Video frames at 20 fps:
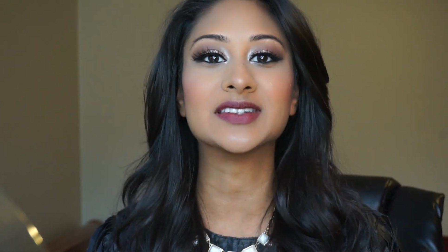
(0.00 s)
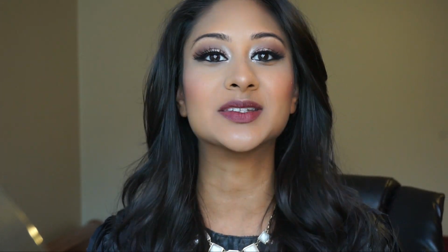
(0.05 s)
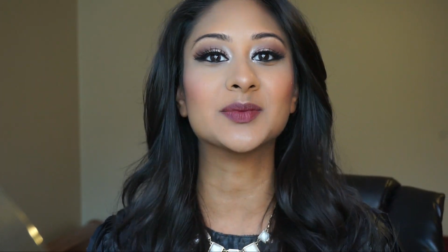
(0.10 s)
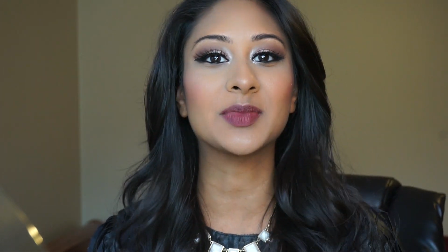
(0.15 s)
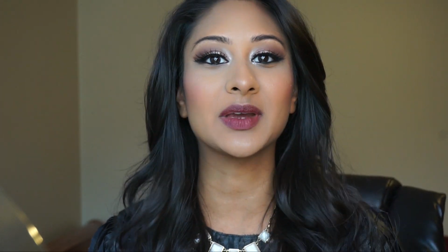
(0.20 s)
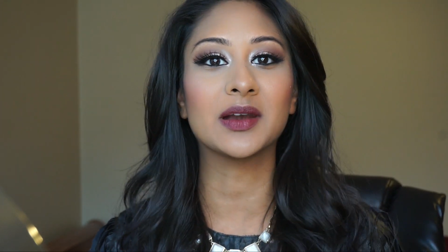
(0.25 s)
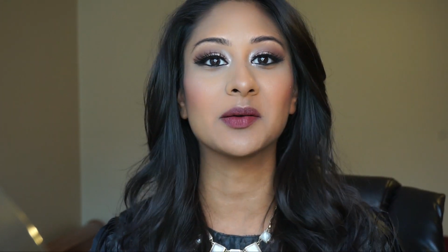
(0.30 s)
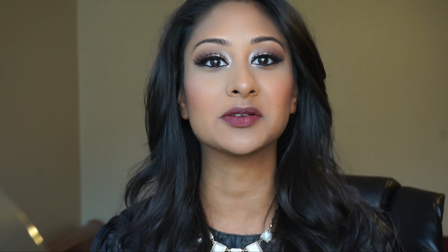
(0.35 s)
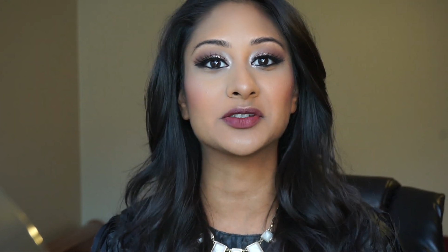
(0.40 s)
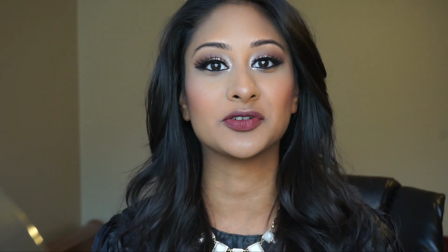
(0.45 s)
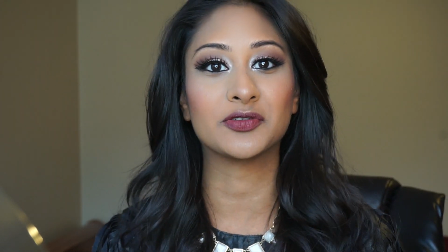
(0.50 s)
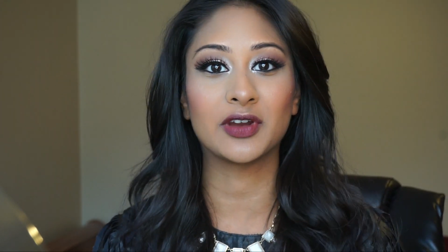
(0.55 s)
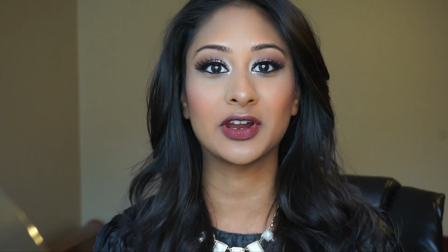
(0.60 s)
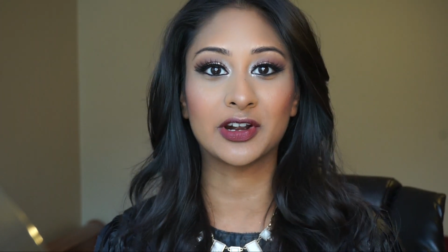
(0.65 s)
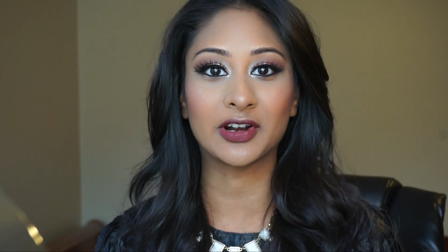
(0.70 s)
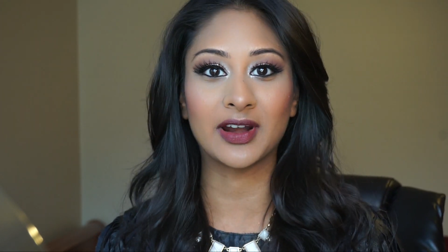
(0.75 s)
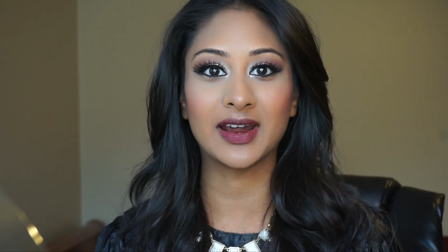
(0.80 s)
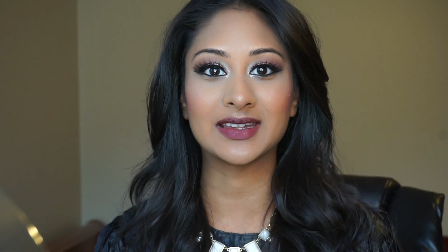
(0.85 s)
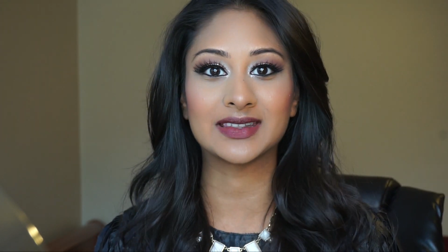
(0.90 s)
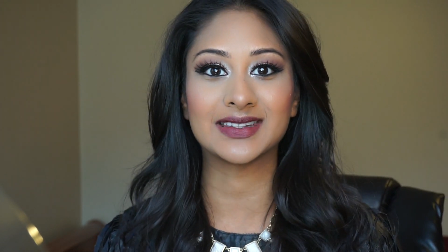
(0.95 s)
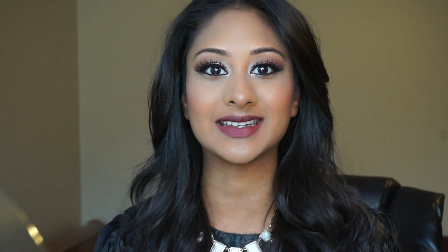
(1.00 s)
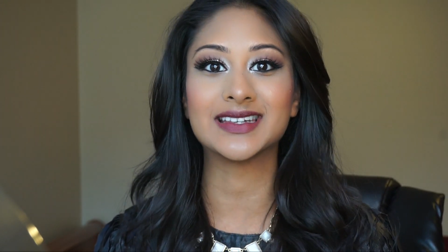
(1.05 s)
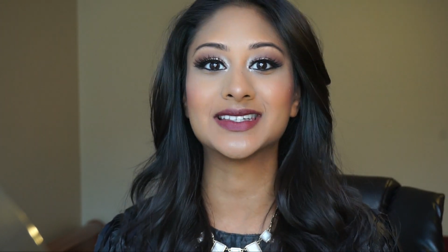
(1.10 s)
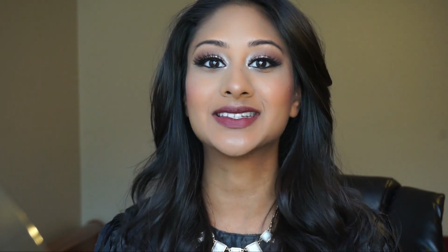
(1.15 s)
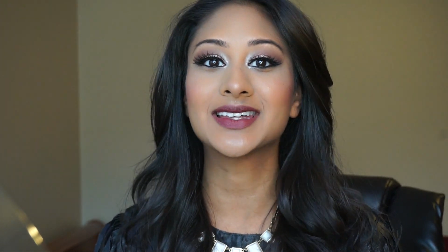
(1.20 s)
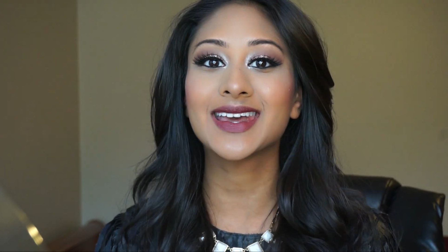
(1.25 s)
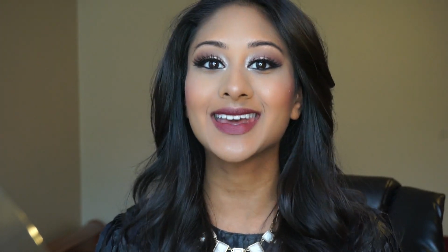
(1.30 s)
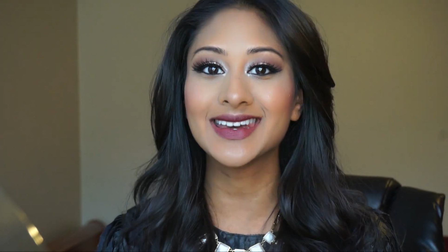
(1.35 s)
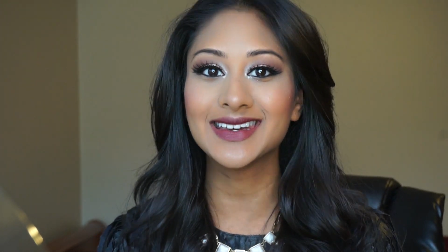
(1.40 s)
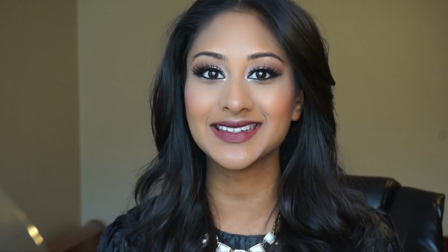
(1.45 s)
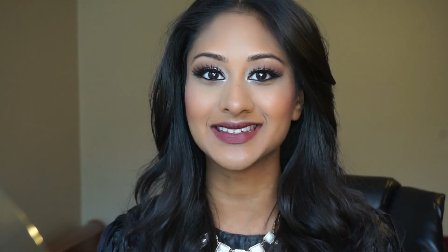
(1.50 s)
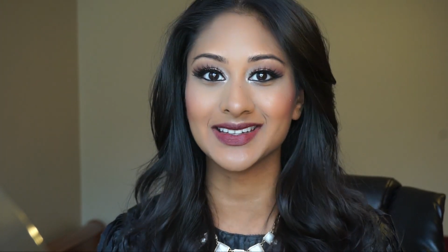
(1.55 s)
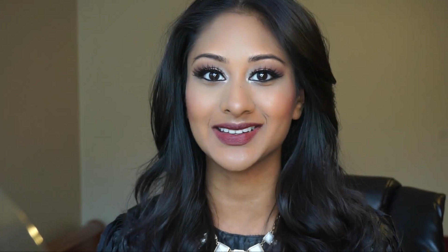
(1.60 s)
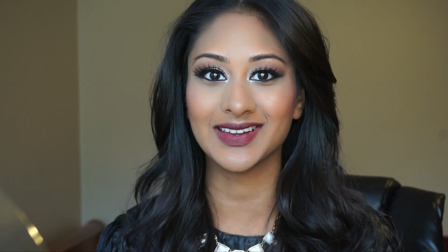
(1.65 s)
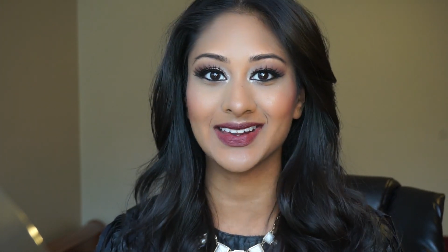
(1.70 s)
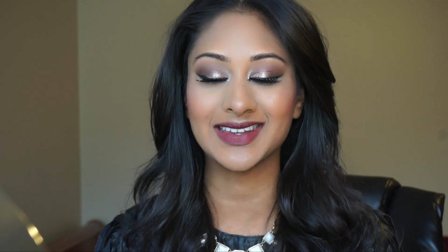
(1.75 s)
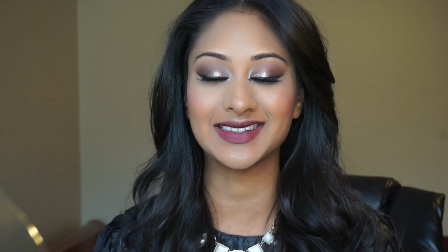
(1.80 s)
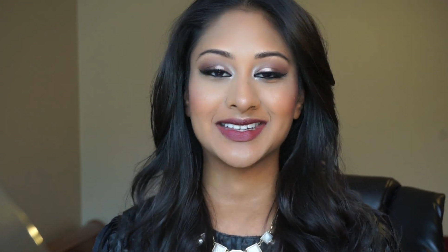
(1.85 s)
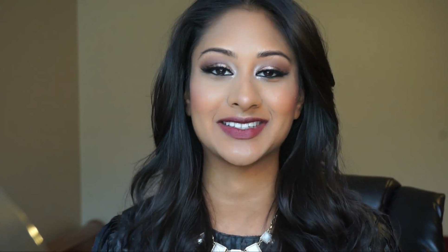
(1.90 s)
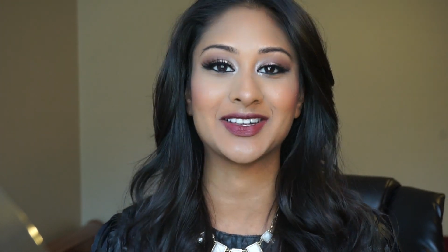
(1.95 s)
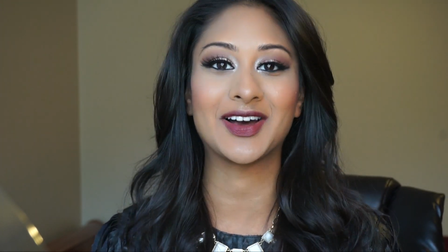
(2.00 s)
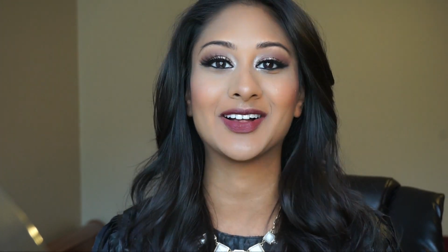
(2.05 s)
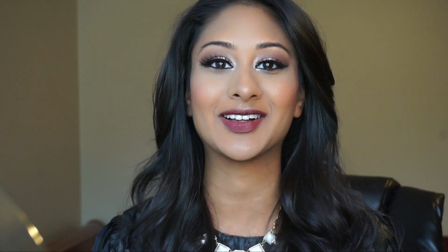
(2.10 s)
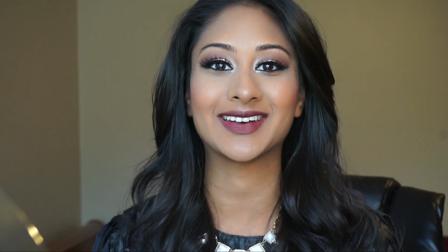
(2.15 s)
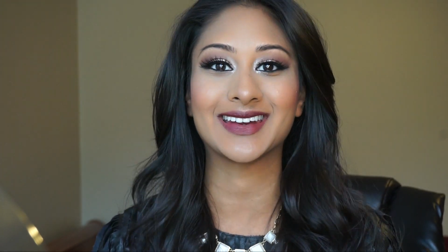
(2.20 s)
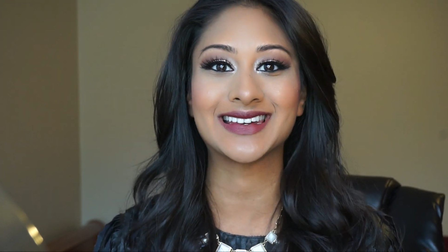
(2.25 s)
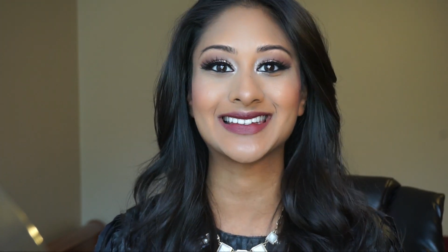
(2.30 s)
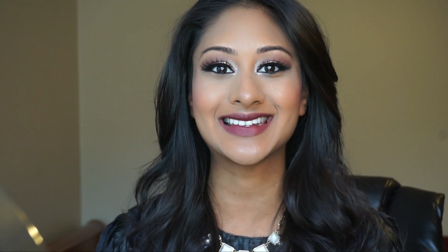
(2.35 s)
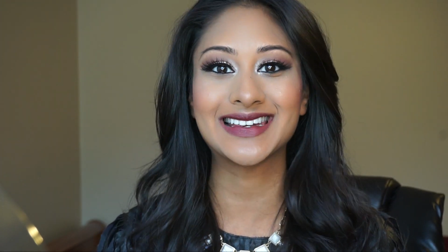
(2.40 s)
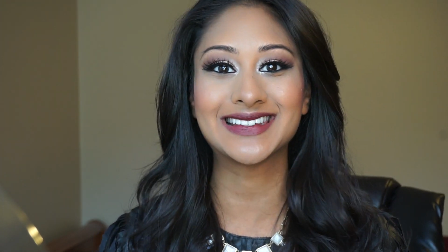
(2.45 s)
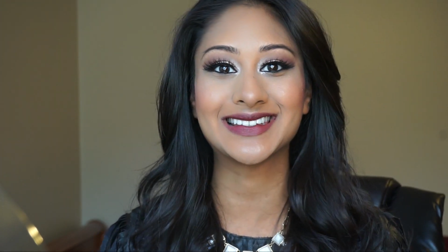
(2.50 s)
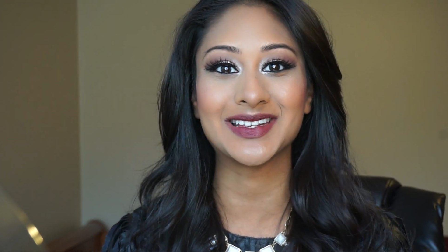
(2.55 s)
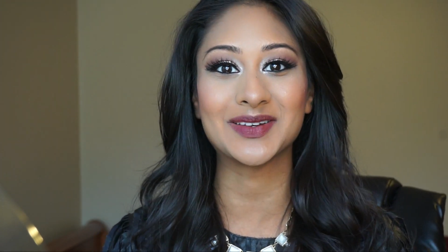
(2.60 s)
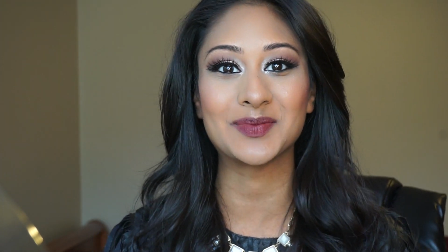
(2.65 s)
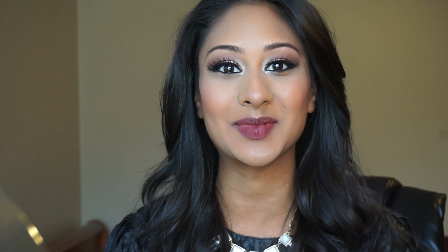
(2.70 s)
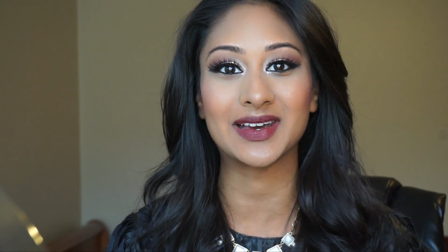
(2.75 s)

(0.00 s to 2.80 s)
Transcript: to be able to recreate this easily this holiday season,